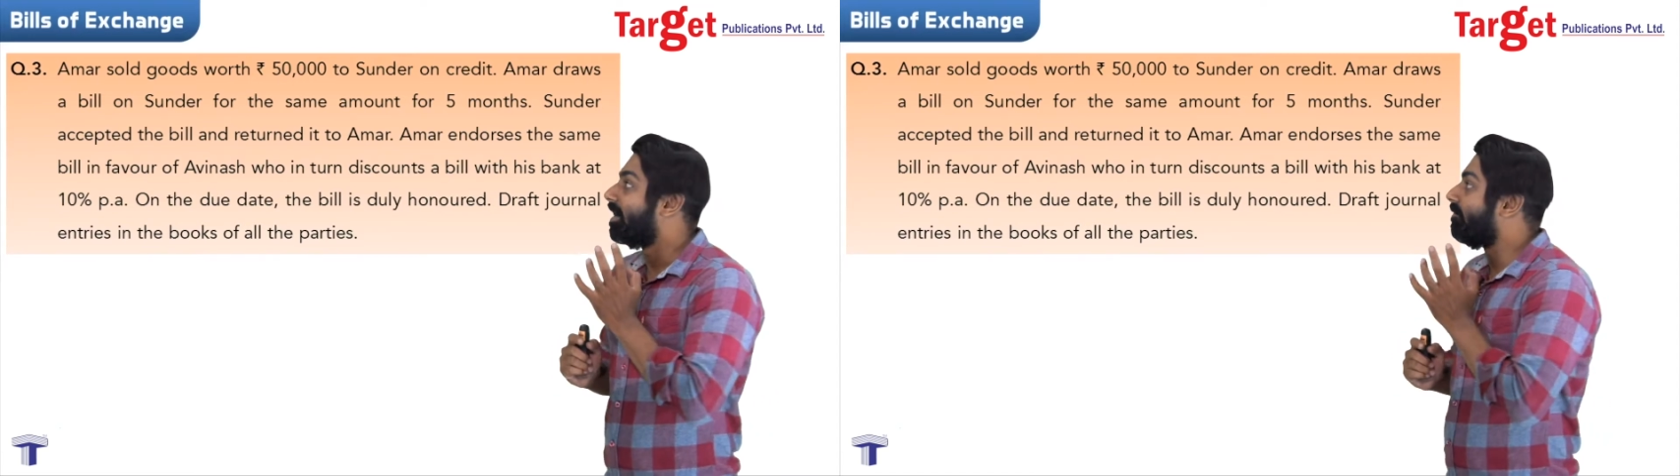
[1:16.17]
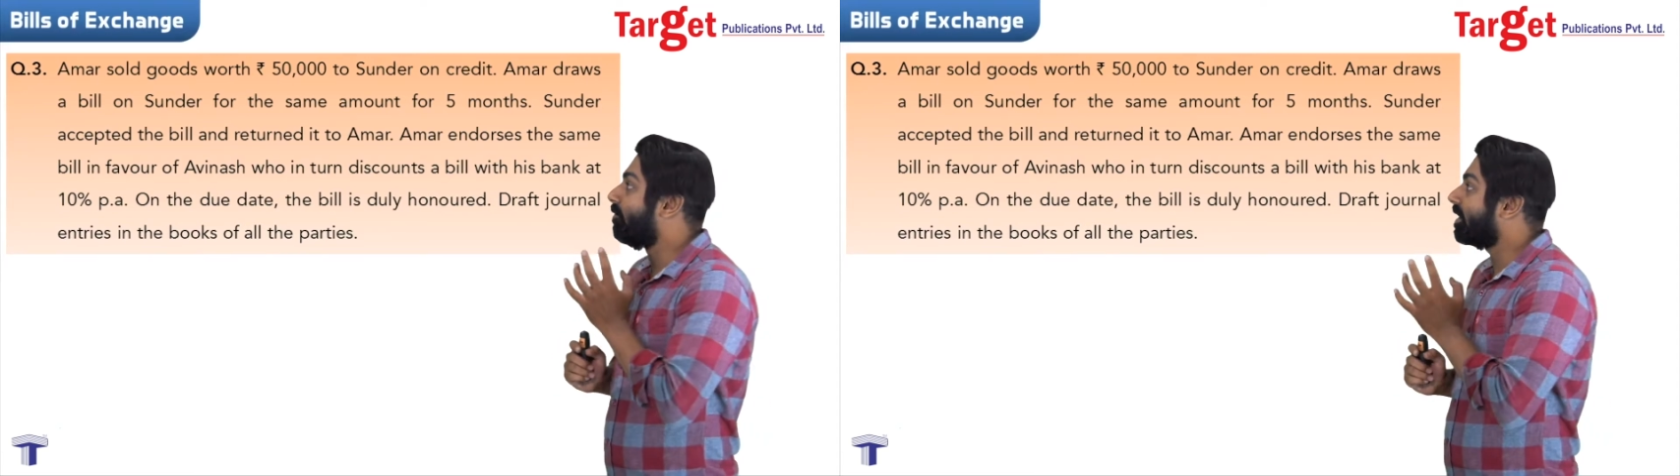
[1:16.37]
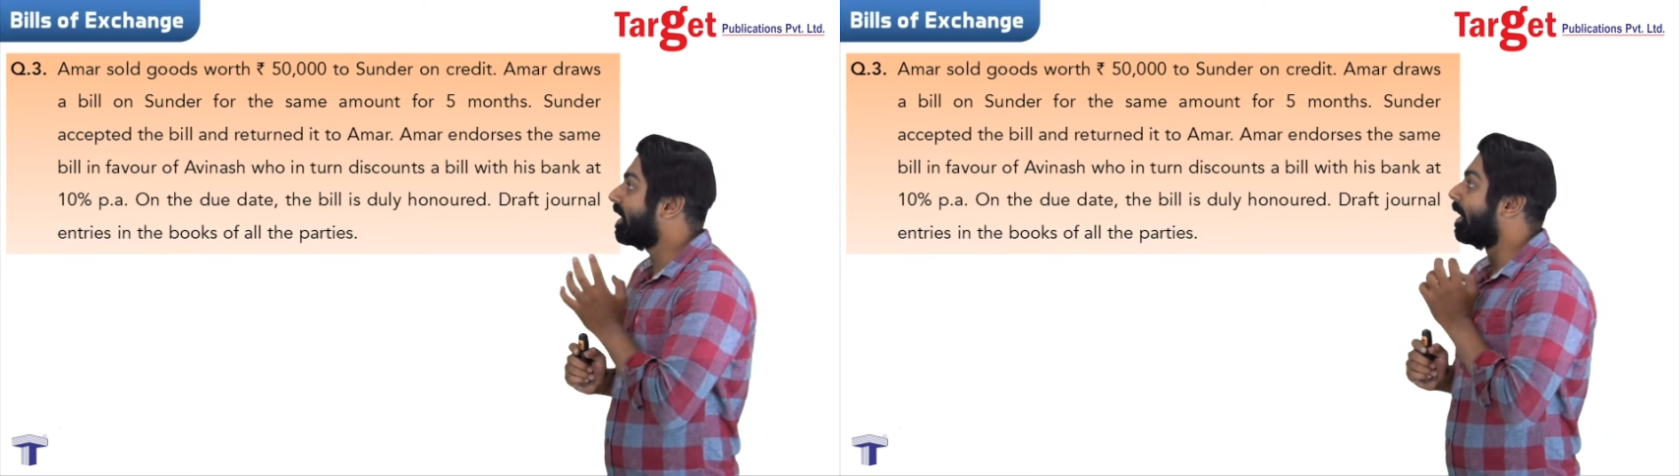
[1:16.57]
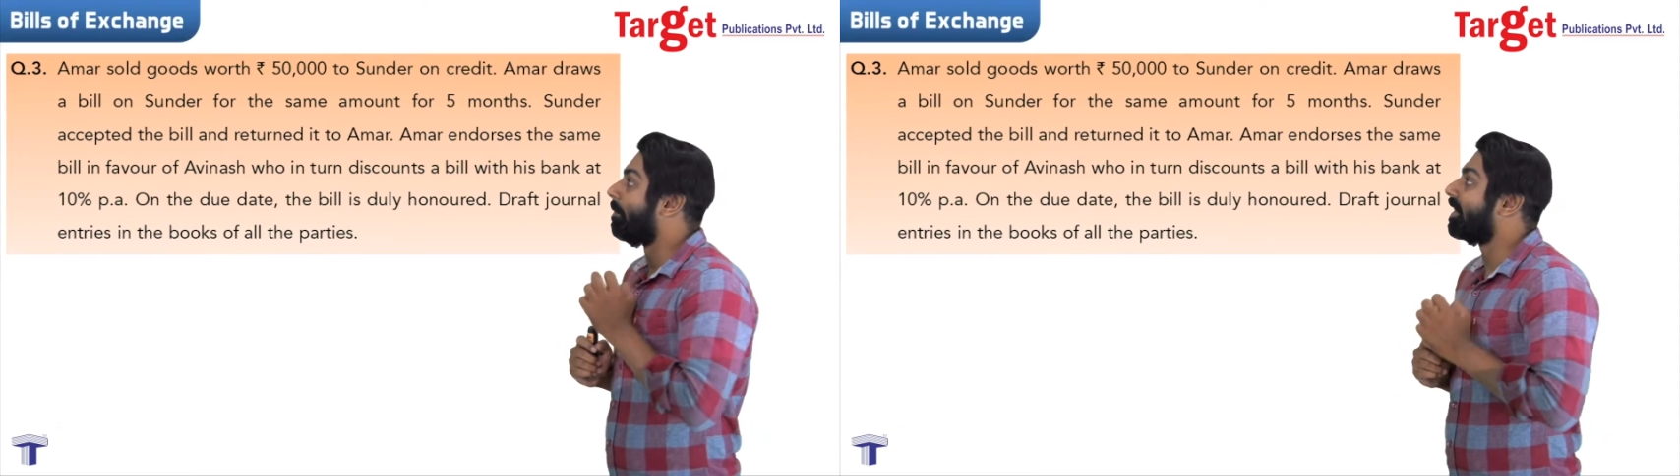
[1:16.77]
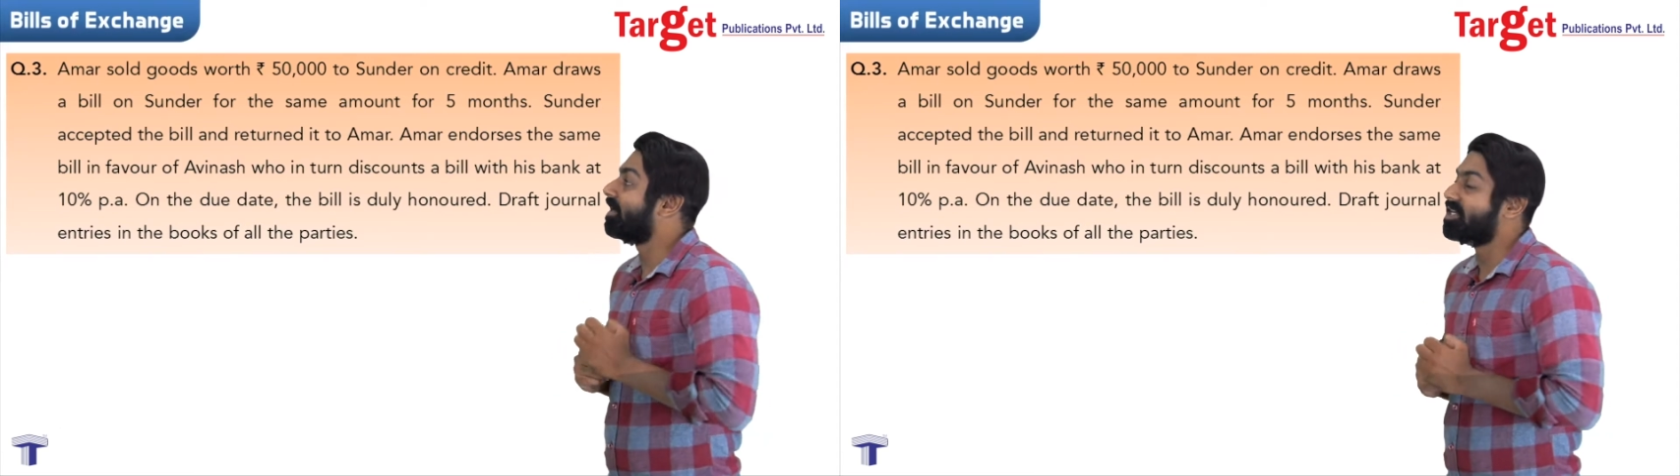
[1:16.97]
what
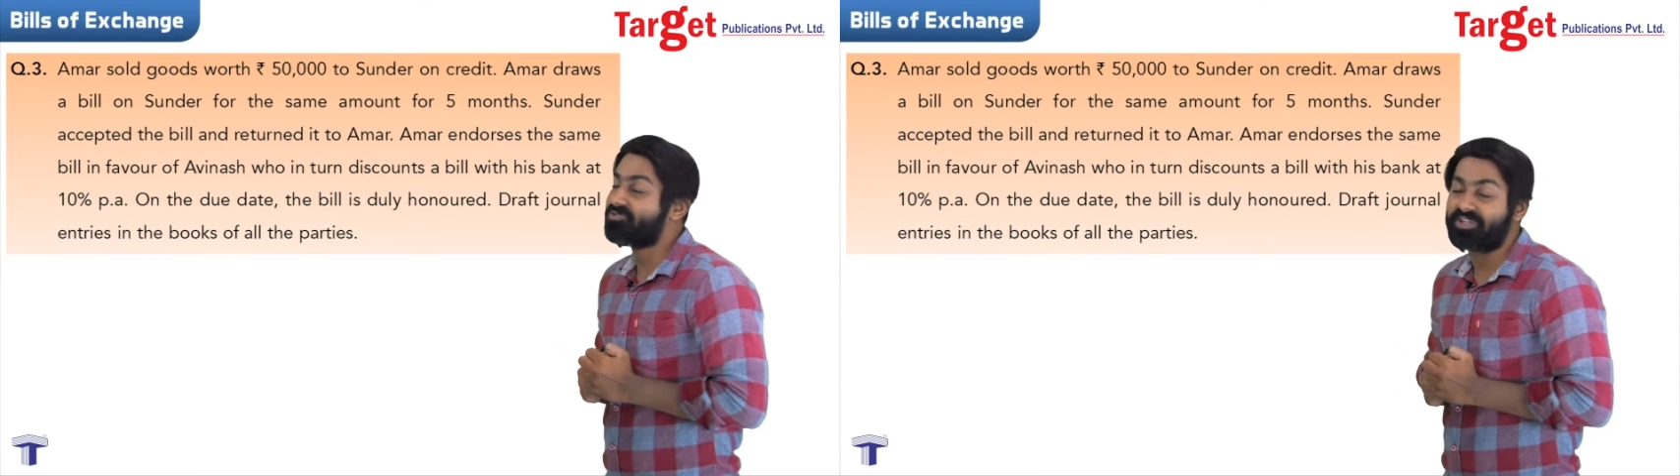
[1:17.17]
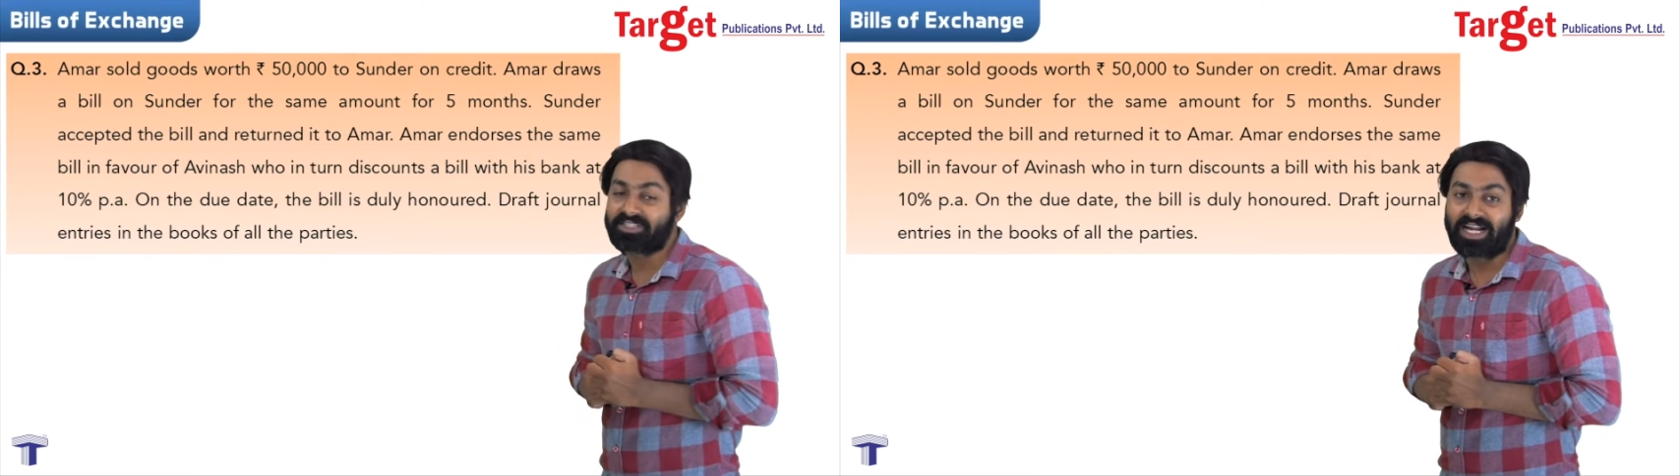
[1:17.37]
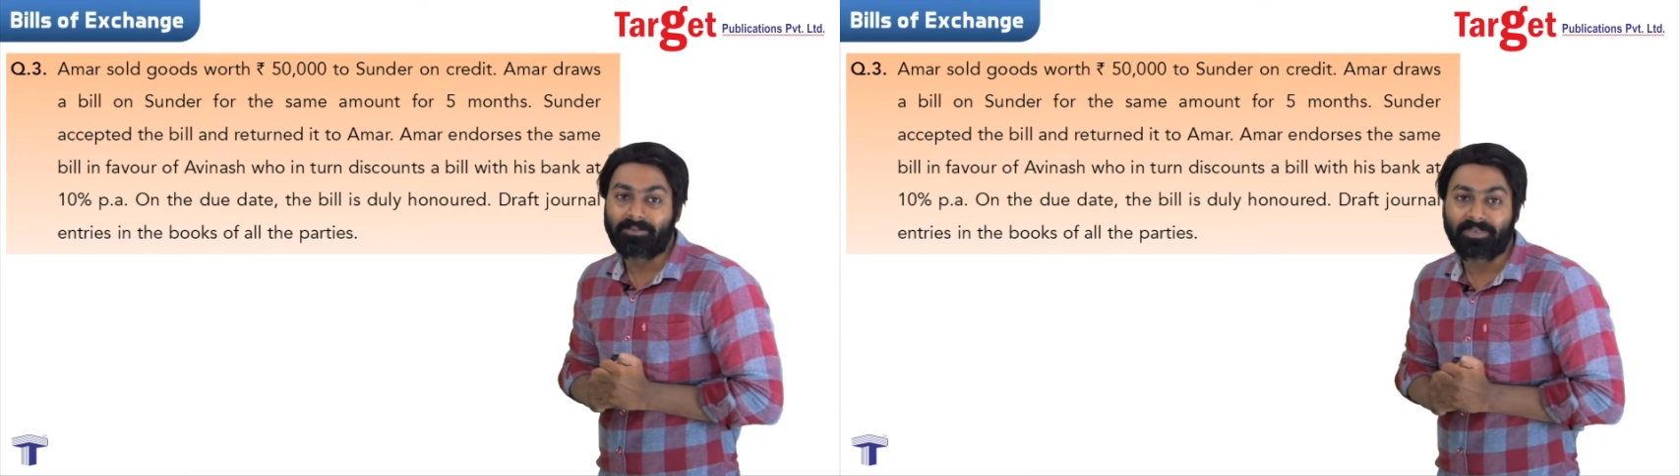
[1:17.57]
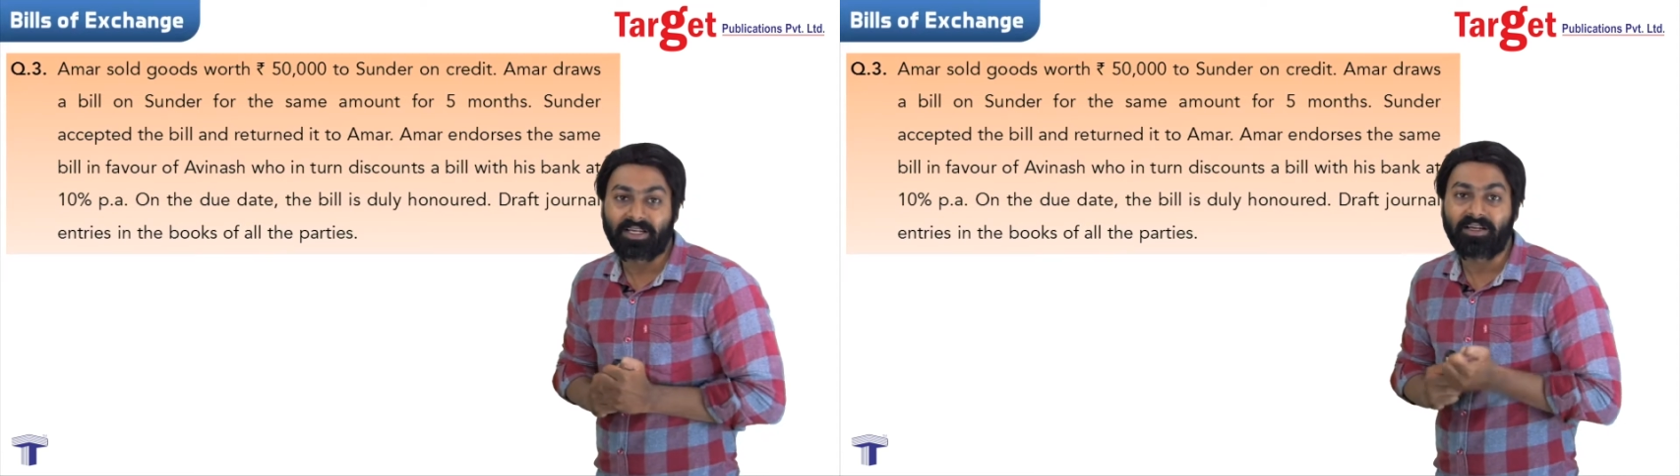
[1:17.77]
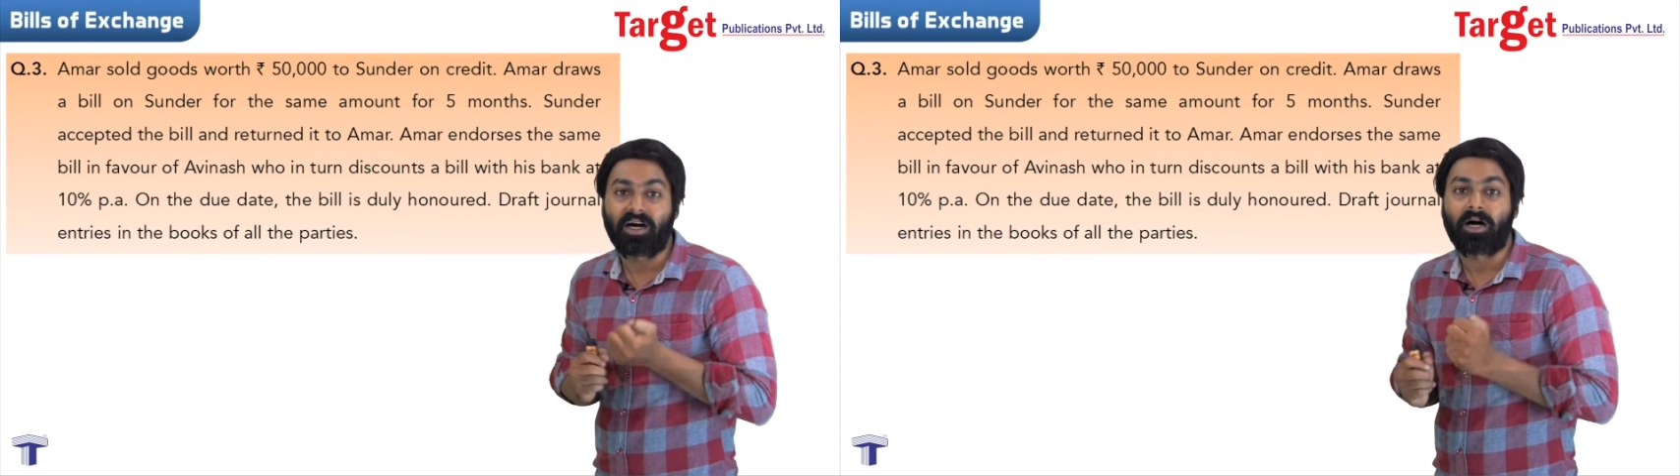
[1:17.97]
Amar does with that bill?